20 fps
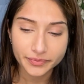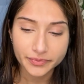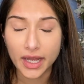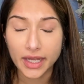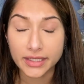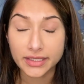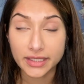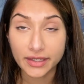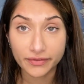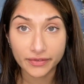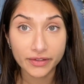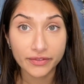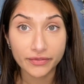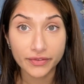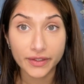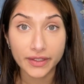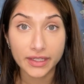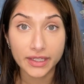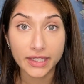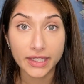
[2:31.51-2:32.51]
I definitely
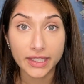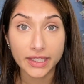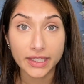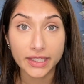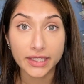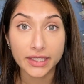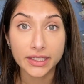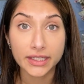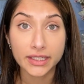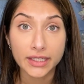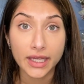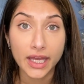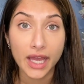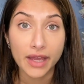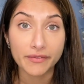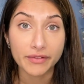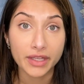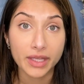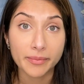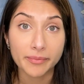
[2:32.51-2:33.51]
feel like
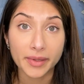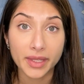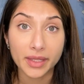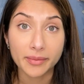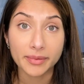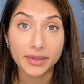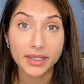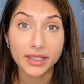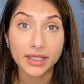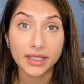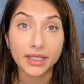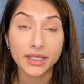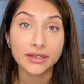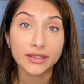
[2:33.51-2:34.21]
having a baby